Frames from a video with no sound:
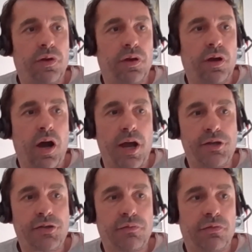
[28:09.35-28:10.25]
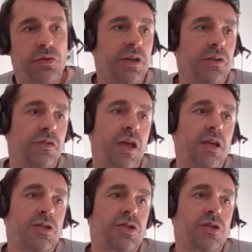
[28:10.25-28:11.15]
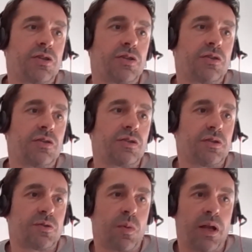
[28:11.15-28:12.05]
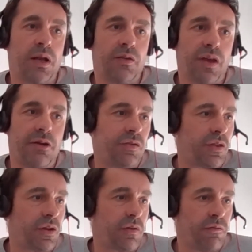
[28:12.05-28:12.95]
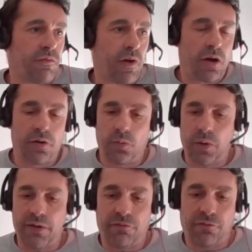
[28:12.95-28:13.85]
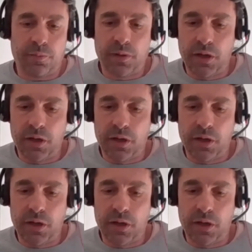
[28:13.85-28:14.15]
hydrogen refueling stations, as well as areas that are far away from